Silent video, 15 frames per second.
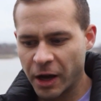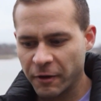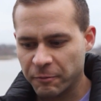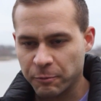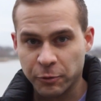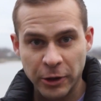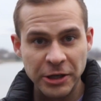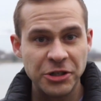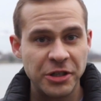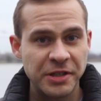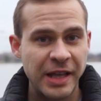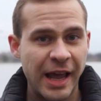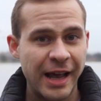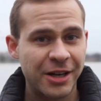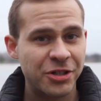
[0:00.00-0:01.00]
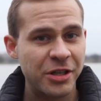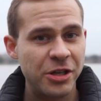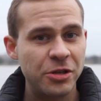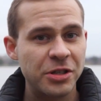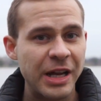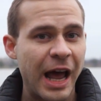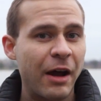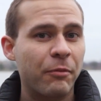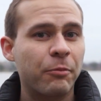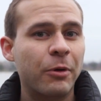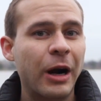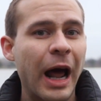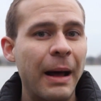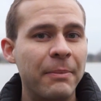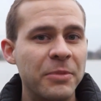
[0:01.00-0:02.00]
of bridges, they actually used to have
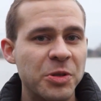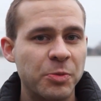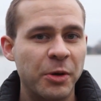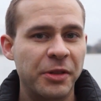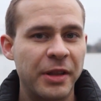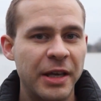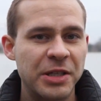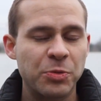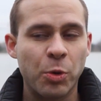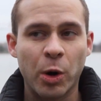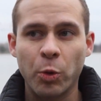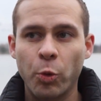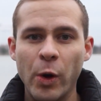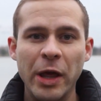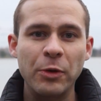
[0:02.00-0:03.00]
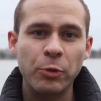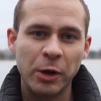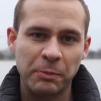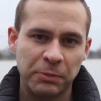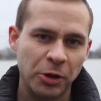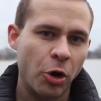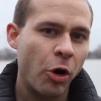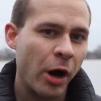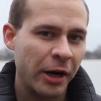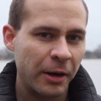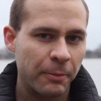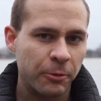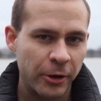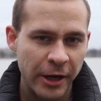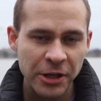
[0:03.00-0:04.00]
problems with this where wind would blow on
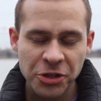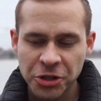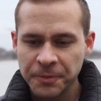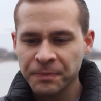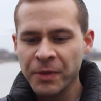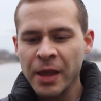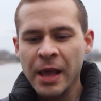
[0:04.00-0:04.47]
a bridge.